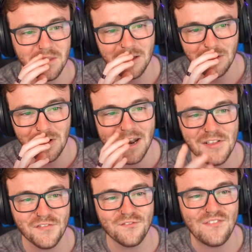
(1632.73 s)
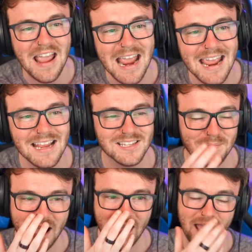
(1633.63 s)
Look at his face,
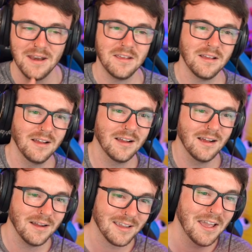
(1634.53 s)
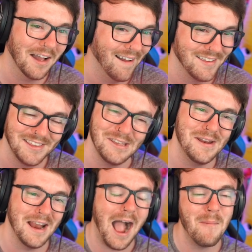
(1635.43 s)
man.
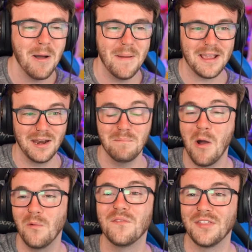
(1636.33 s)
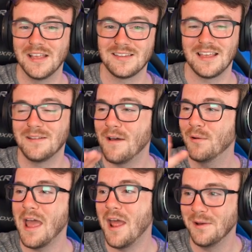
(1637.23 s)
I might make an emote for this. You know,
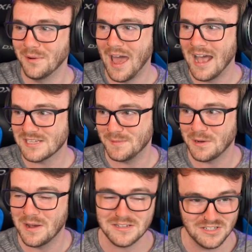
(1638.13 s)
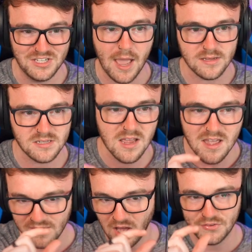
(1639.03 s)
when anyone asks me a question, yes.
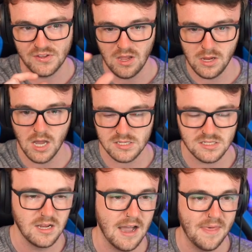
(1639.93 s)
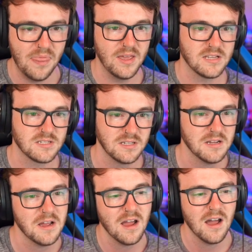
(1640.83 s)
The answer, yes. And then this.
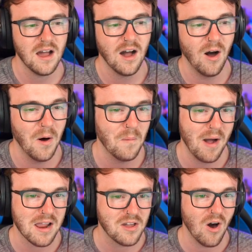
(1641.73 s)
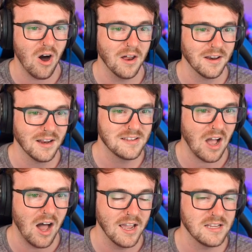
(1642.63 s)
Oh my god. His
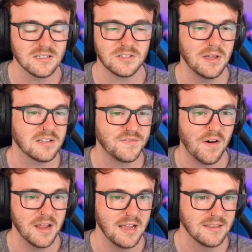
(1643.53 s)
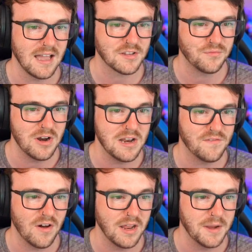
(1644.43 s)
eyes, dude, that's funny. That's really
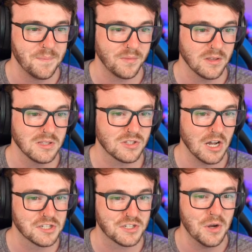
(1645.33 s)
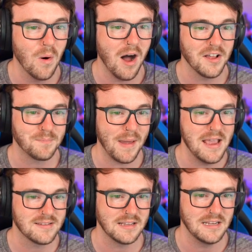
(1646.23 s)
funny. Dustoir's
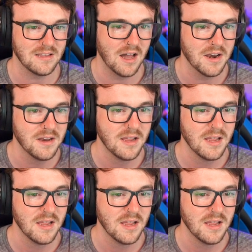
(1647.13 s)
basically done.